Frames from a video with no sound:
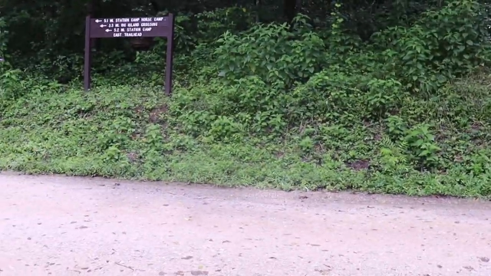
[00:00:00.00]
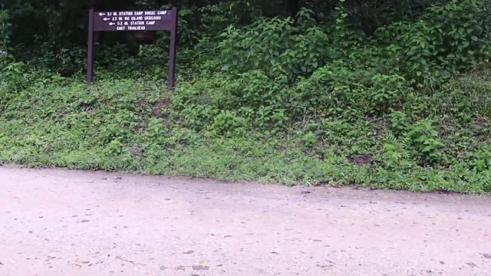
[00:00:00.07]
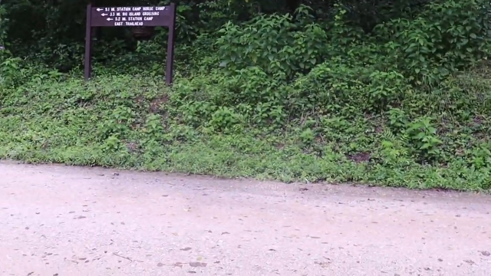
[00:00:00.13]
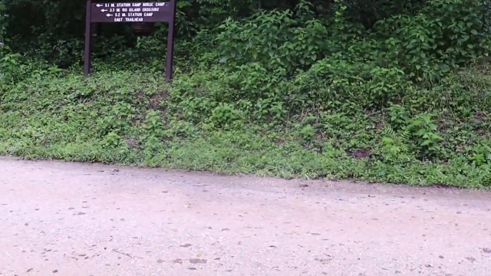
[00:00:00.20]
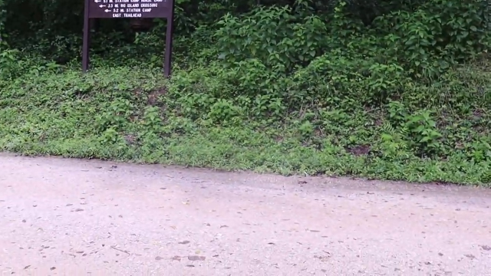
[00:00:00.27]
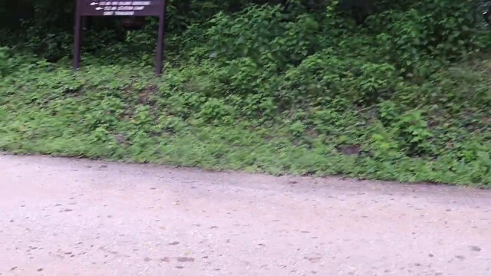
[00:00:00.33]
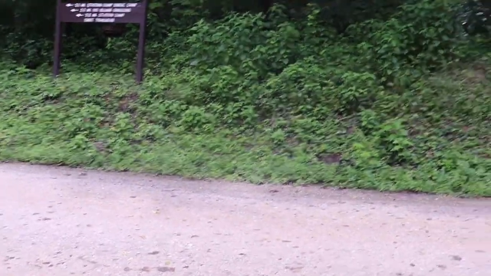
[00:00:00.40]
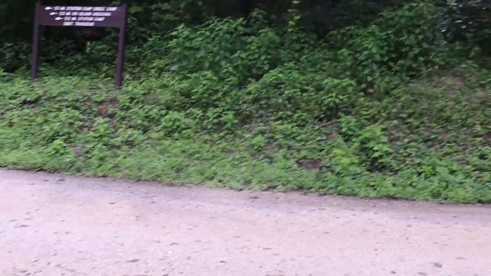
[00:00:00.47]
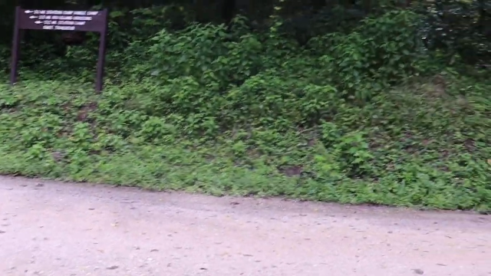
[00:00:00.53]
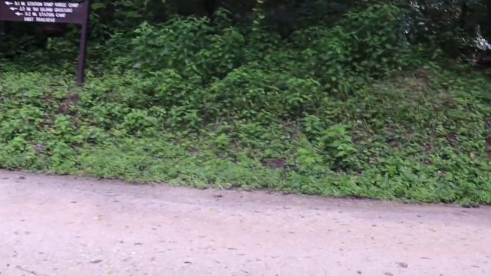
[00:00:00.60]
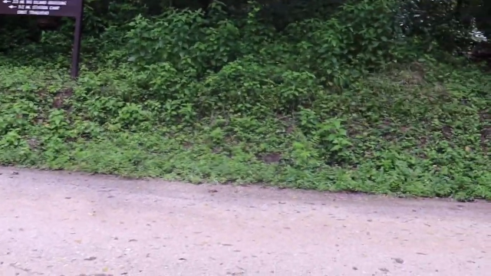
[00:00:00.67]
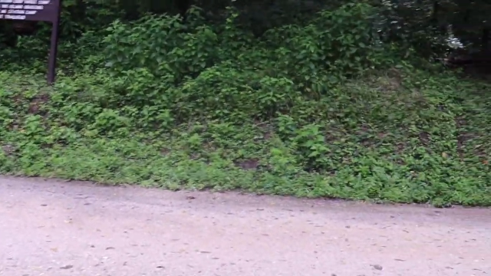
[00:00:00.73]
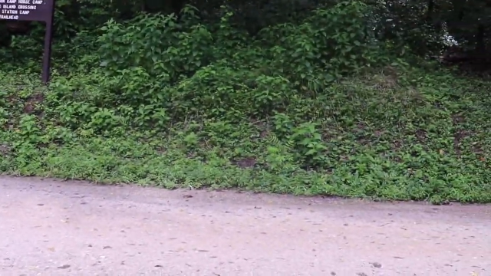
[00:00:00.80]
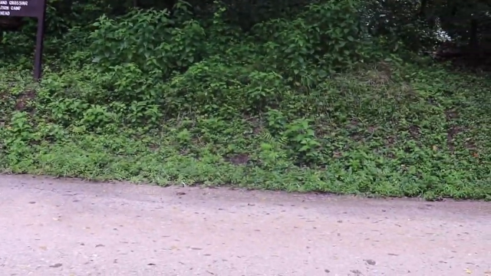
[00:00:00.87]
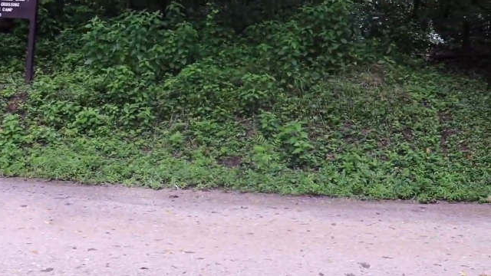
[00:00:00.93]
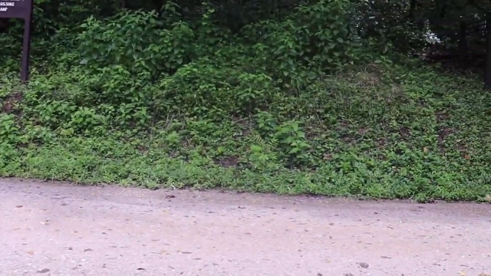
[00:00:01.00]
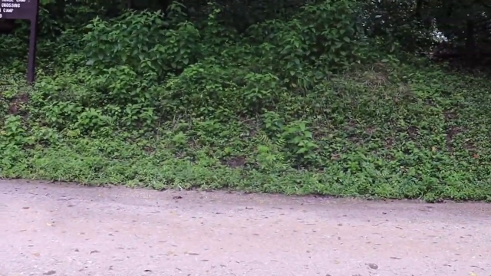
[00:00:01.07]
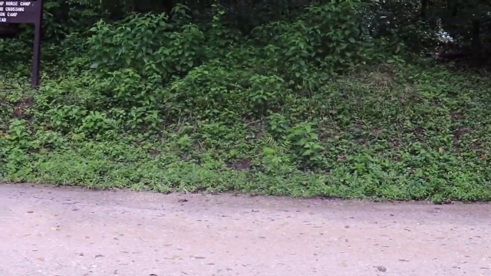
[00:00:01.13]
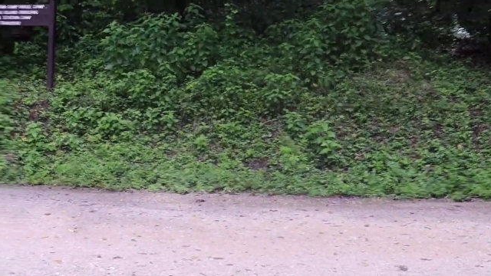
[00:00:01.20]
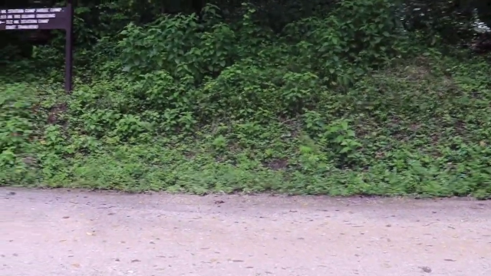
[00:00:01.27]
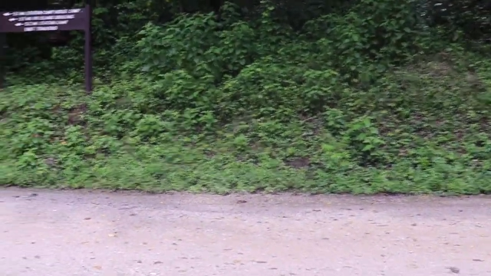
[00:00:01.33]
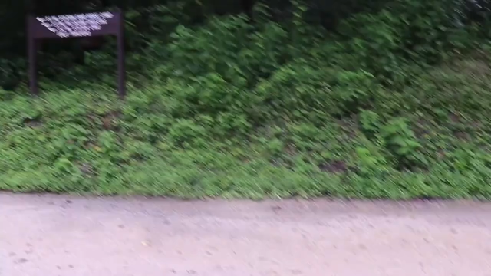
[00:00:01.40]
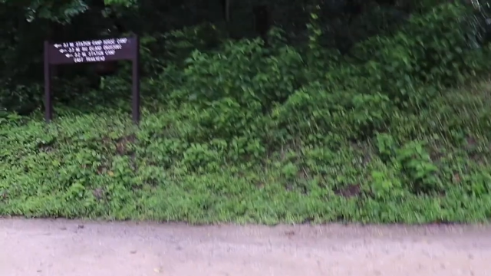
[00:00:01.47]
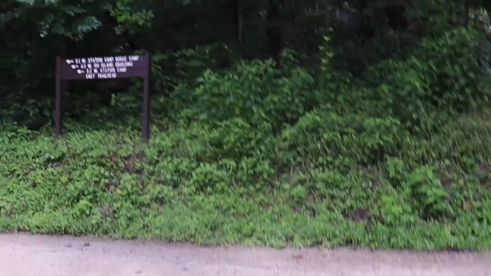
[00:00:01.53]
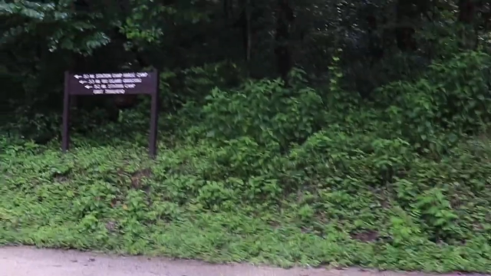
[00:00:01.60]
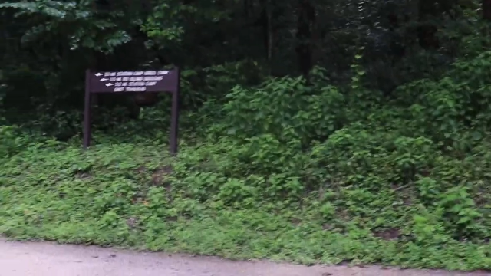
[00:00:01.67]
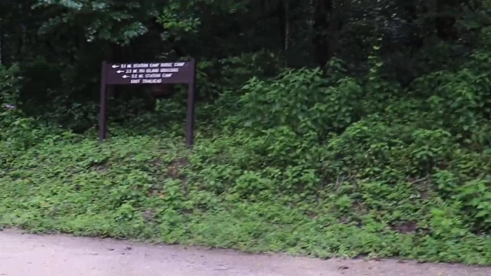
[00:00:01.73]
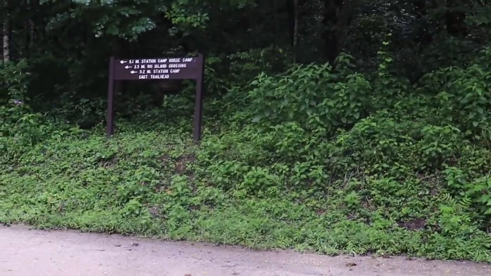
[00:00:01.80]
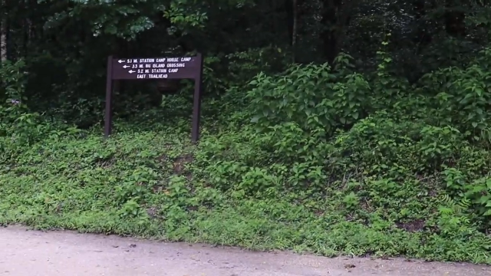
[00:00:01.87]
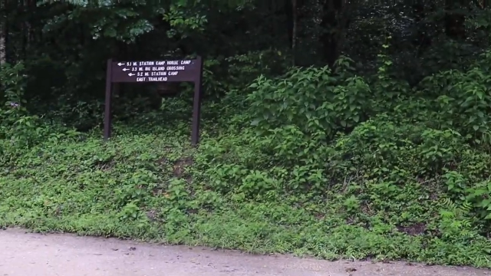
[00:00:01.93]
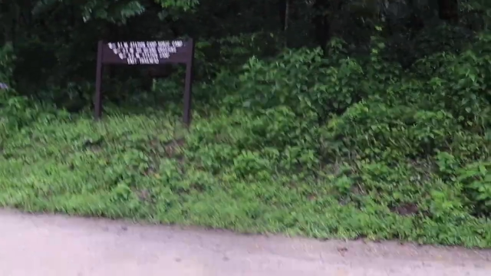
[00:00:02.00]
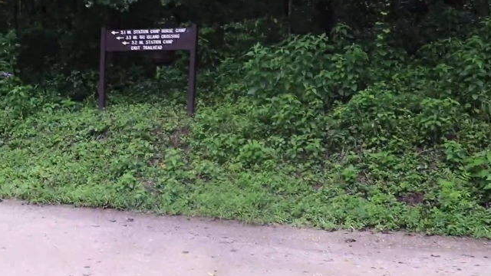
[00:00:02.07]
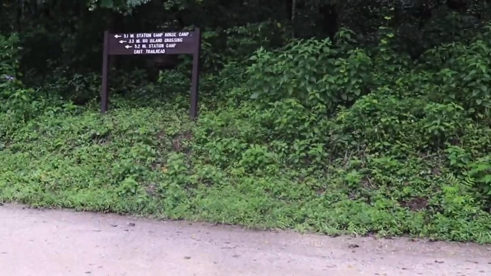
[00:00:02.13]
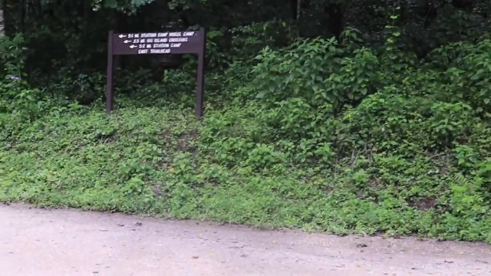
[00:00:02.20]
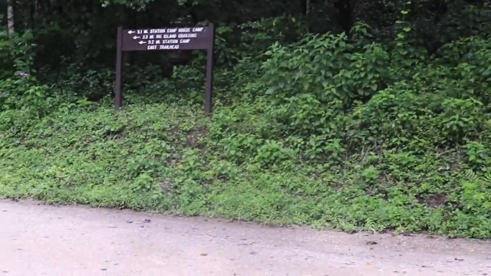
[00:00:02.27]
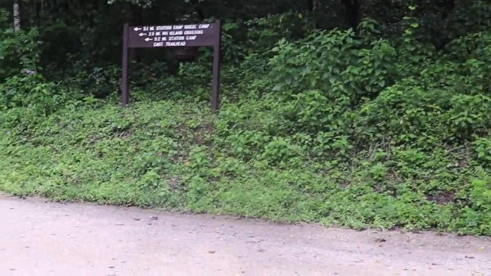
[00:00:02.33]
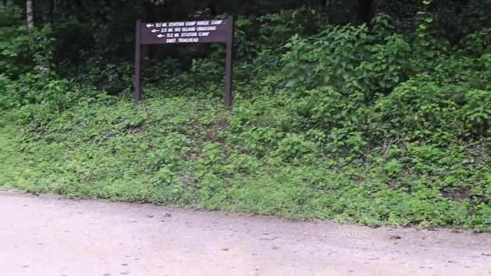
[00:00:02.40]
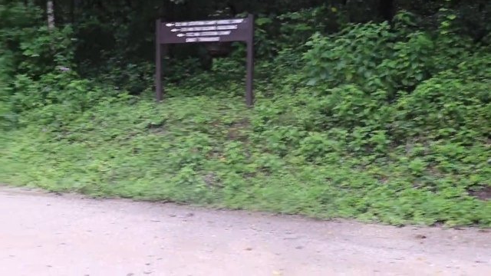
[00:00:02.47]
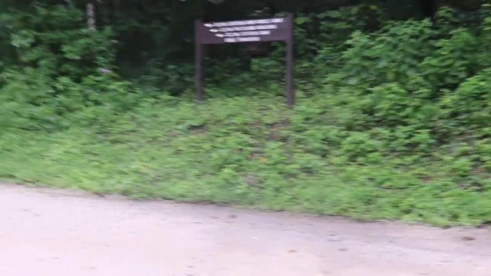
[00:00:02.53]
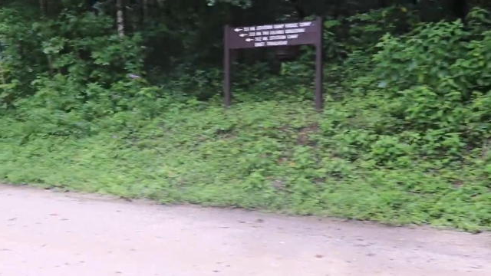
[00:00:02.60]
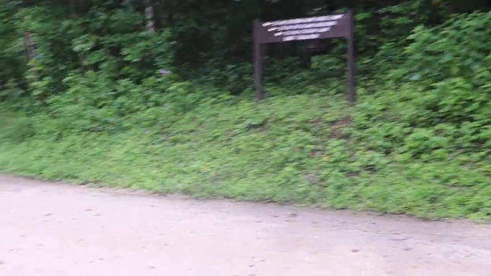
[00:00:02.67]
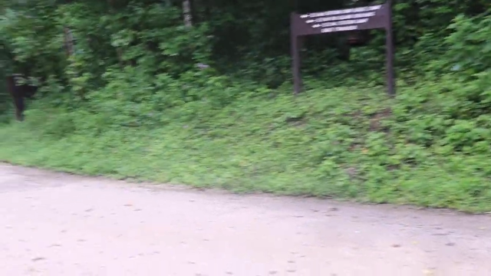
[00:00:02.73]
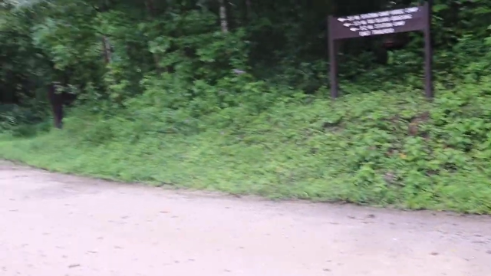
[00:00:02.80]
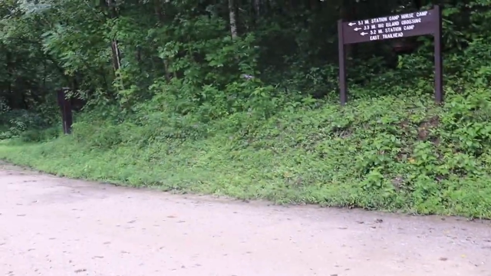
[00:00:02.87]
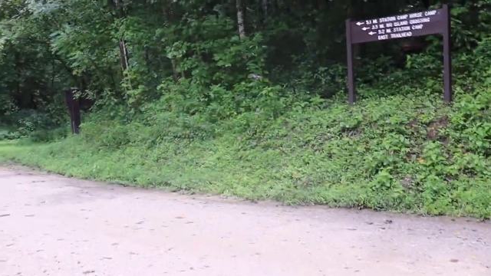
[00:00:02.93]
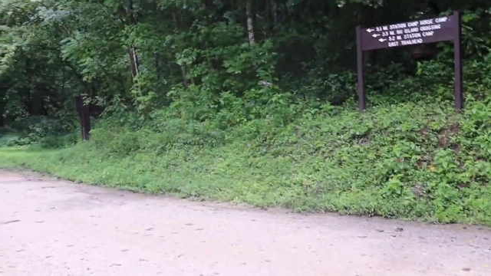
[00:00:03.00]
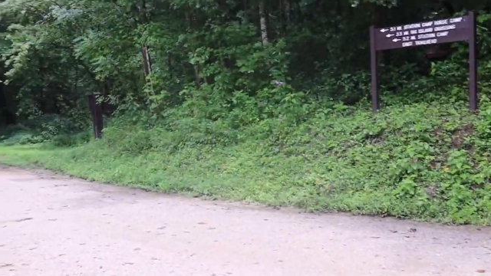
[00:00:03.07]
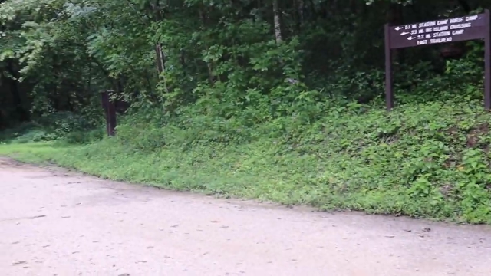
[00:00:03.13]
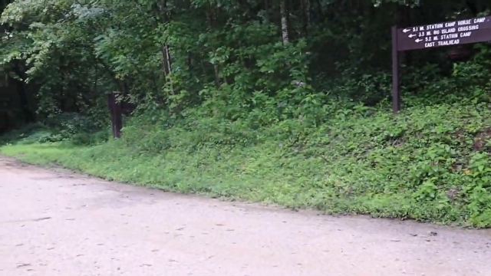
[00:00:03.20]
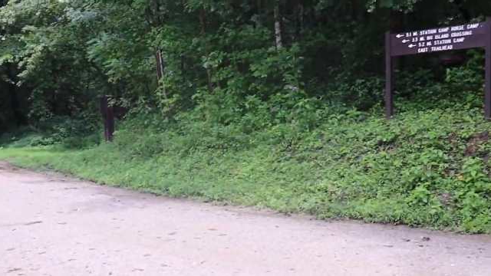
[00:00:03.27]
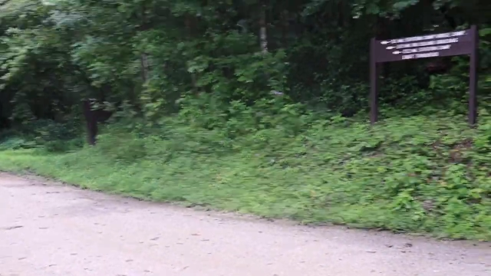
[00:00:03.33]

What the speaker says: (no speaker visible)